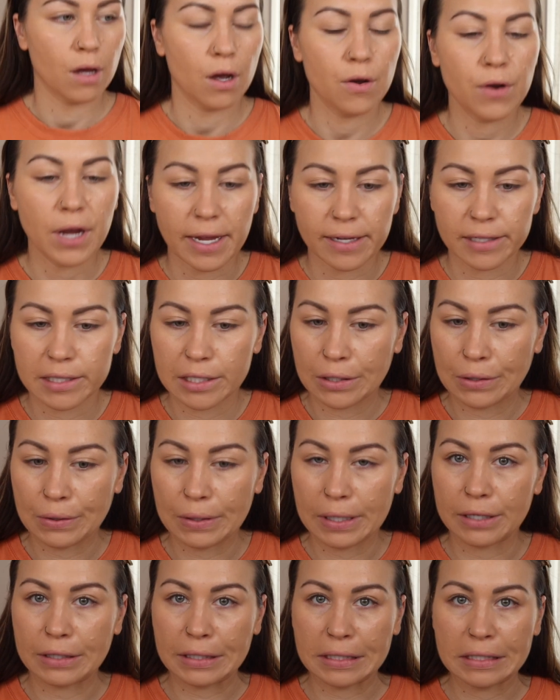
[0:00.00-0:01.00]
Okay, so
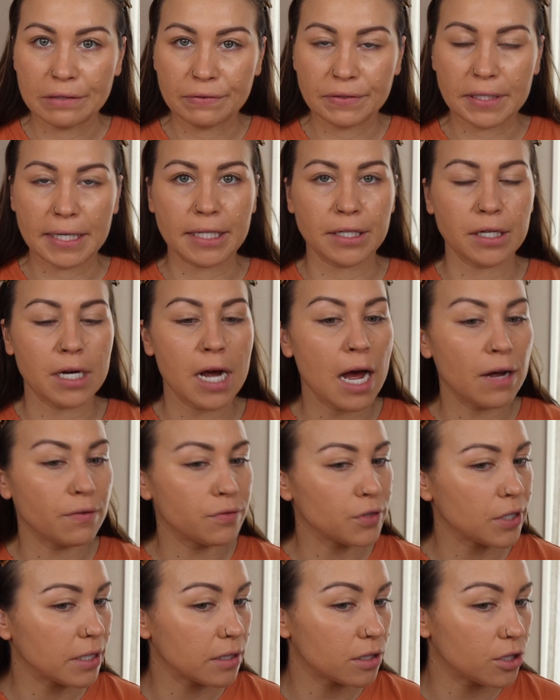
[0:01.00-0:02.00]
here's the final
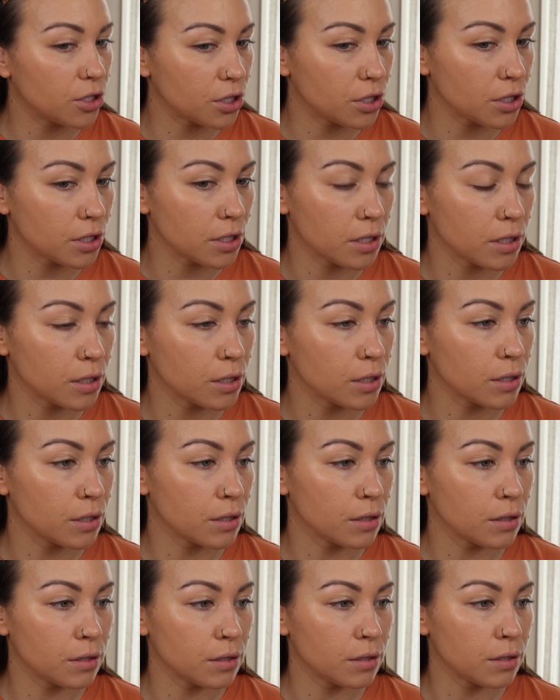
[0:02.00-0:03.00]
coverage.
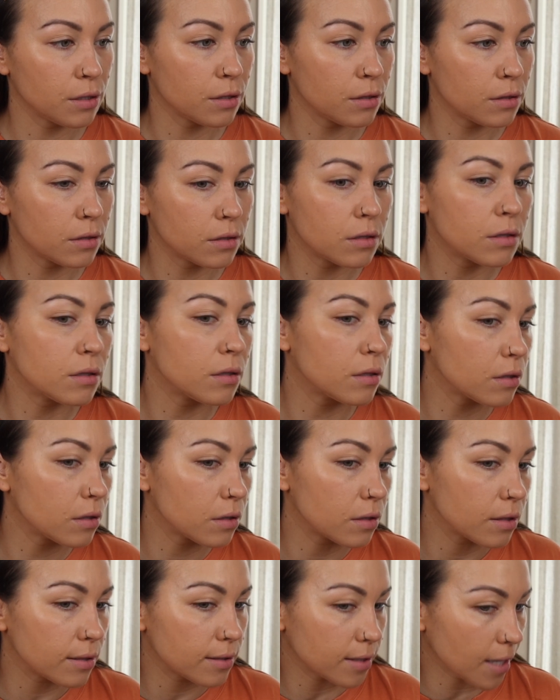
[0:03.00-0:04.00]

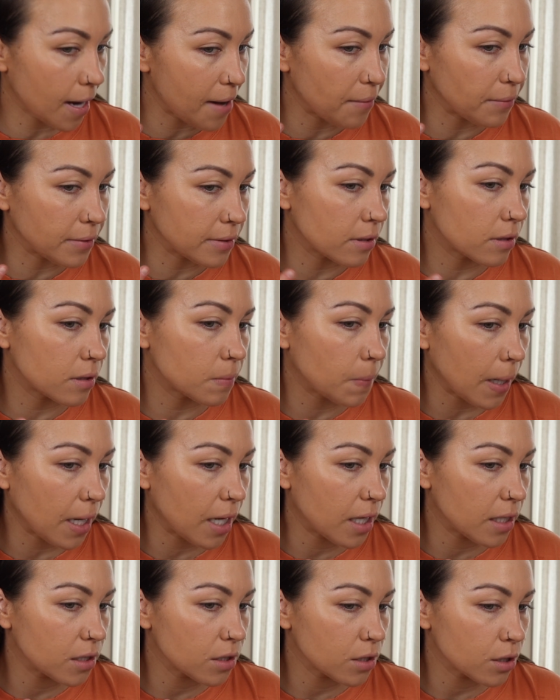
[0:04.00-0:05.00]
This side was a
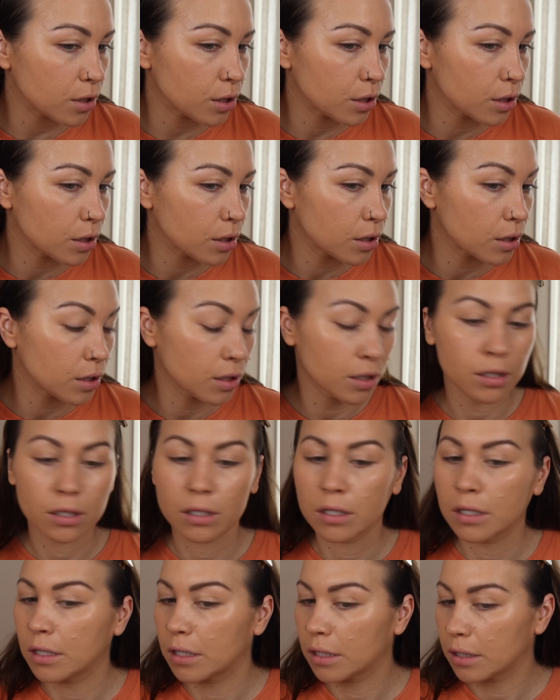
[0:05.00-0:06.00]
sponge,
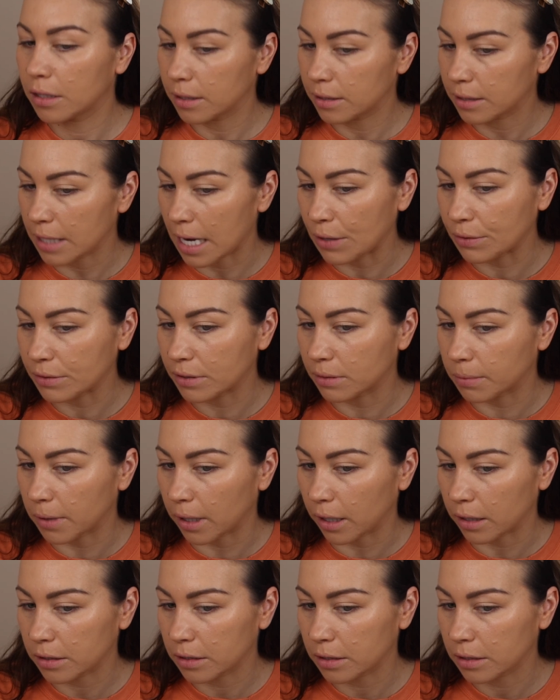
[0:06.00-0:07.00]
this side was a
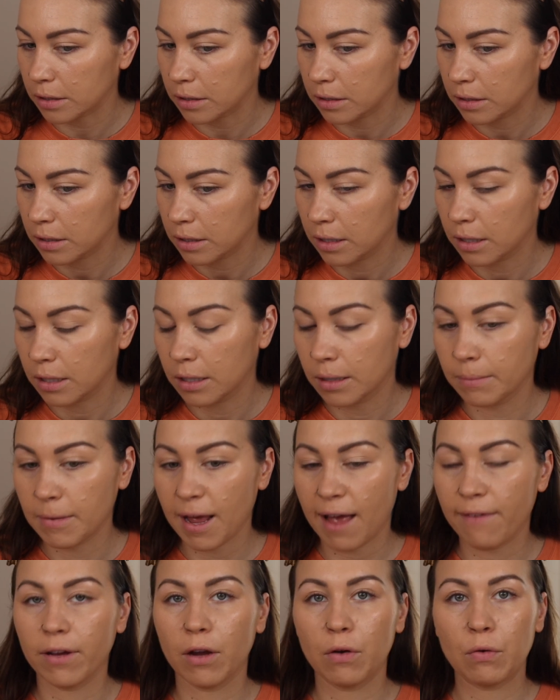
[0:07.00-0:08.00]
brush.
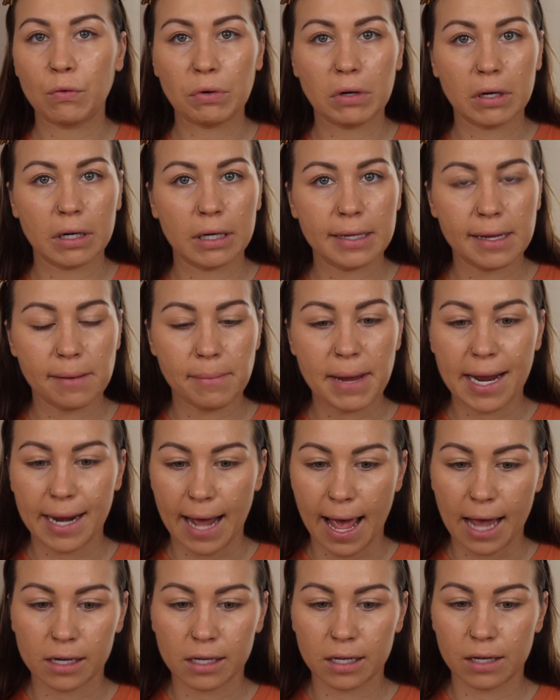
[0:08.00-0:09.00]
Having really bad
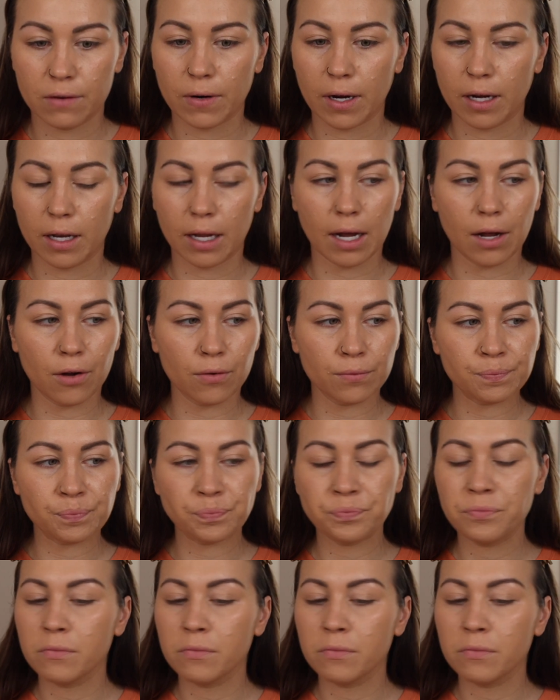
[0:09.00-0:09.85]
acne right now,